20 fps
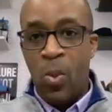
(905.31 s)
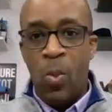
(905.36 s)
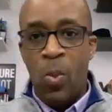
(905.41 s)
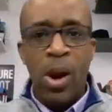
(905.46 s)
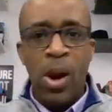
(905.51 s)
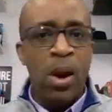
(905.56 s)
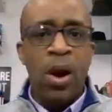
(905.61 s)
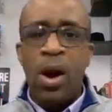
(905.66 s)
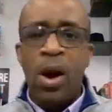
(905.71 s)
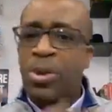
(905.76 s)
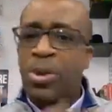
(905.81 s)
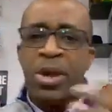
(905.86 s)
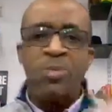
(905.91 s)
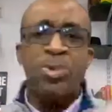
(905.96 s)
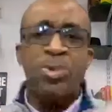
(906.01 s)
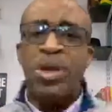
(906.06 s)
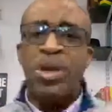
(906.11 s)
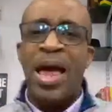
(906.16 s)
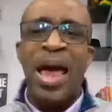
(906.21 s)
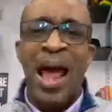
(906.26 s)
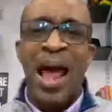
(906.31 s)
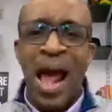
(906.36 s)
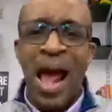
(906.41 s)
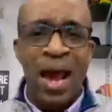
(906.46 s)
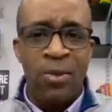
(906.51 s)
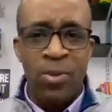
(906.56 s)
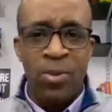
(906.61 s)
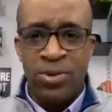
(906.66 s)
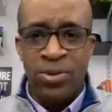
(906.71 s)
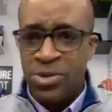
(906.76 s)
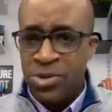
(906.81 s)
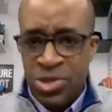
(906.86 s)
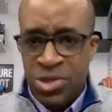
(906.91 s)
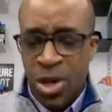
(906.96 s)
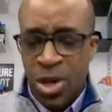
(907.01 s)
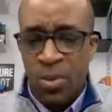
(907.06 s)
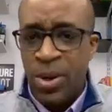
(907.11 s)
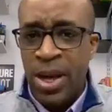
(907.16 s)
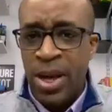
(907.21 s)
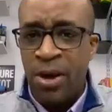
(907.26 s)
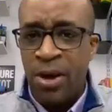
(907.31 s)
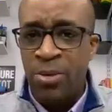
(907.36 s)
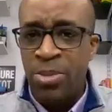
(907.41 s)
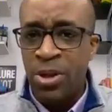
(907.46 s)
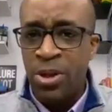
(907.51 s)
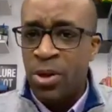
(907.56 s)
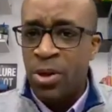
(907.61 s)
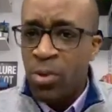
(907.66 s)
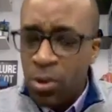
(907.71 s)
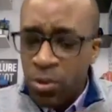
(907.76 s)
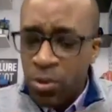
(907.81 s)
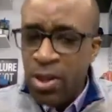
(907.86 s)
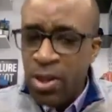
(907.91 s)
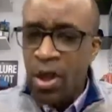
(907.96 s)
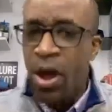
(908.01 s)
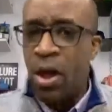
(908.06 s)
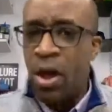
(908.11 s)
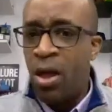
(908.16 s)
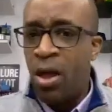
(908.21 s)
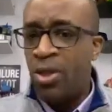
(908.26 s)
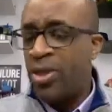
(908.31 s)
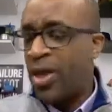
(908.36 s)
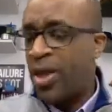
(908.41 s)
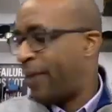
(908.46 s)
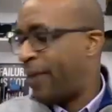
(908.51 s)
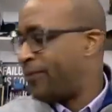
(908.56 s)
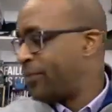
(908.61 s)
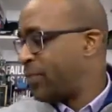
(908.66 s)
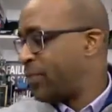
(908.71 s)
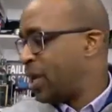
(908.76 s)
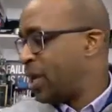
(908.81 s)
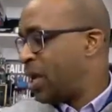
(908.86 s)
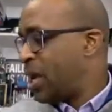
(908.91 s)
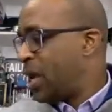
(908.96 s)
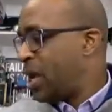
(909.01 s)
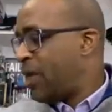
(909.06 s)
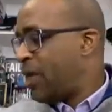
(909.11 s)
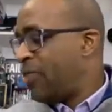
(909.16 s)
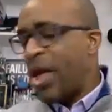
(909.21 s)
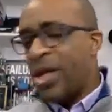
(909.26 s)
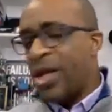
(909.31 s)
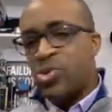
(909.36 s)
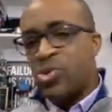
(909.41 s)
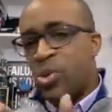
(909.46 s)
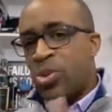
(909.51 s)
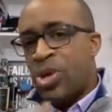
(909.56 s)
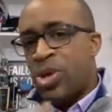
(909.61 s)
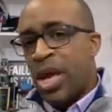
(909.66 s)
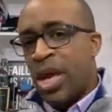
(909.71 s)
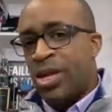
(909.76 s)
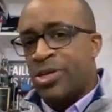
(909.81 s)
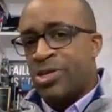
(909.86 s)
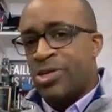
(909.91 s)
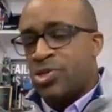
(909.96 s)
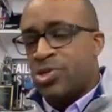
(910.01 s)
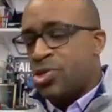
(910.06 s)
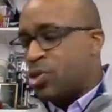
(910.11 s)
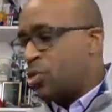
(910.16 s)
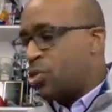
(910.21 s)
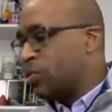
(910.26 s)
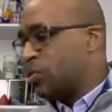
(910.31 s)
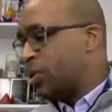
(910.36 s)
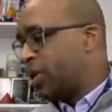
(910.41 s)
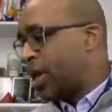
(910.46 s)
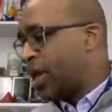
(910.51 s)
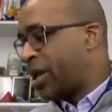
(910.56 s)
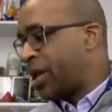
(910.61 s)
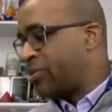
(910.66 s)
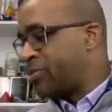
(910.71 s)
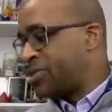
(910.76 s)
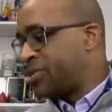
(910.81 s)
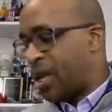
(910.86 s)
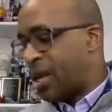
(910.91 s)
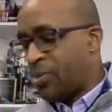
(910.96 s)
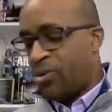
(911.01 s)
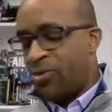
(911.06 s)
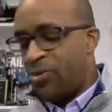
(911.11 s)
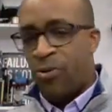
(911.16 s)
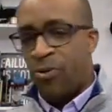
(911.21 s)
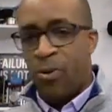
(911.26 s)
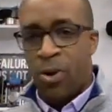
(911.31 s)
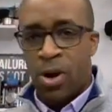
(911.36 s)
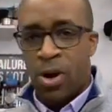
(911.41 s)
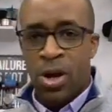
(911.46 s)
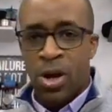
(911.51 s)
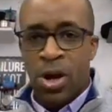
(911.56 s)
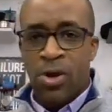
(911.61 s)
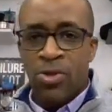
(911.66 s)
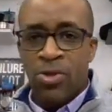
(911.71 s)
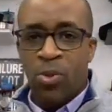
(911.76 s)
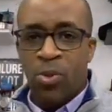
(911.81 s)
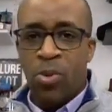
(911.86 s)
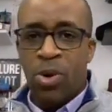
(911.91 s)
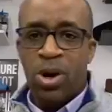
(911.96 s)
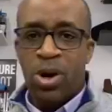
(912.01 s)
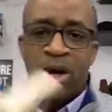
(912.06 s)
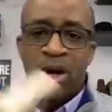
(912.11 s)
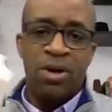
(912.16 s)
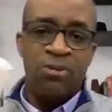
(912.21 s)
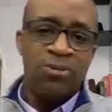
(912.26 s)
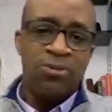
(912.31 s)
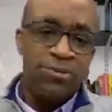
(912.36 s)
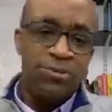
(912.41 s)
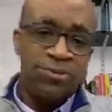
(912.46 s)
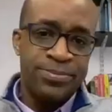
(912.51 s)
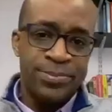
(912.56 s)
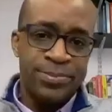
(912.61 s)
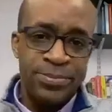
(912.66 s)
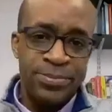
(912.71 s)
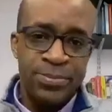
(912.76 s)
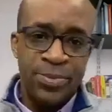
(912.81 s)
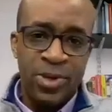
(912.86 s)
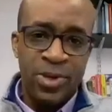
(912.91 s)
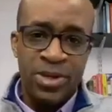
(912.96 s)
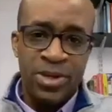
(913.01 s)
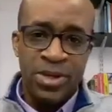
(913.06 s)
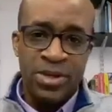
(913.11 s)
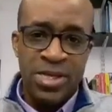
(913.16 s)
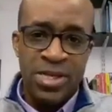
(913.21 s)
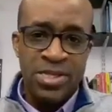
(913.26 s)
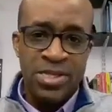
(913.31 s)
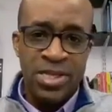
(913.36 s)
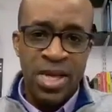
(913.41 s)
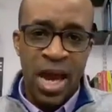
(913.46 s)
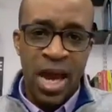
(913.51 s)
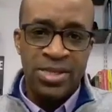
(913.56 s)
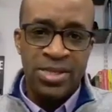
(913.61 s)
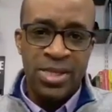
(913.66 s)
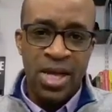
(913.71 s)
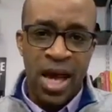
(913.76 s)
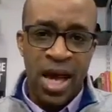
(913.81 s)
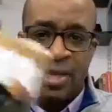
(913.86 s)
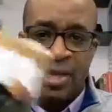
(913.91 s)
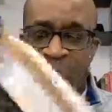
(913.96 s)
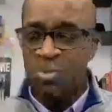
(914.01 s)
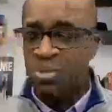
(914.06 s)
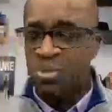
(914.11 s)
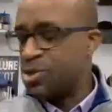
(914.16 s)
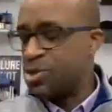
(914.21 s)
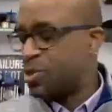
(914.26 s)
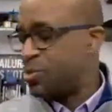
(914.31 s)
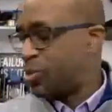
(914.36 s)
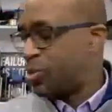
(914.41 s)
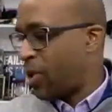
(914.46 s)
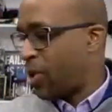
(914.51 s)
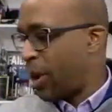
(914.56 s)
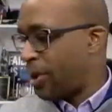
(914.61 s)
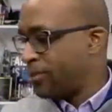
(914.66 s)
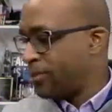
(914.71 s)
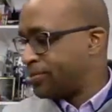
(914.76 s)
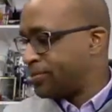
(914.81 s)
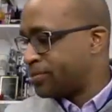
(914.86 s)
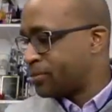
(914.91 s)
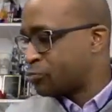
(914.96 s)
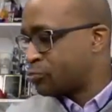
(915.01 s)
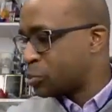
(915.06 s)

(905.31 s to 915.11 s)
Where are people at when there's no accountability? What do we call that? And that's where we get into, like I was saying before, the work of these guys, the Oz principle, right?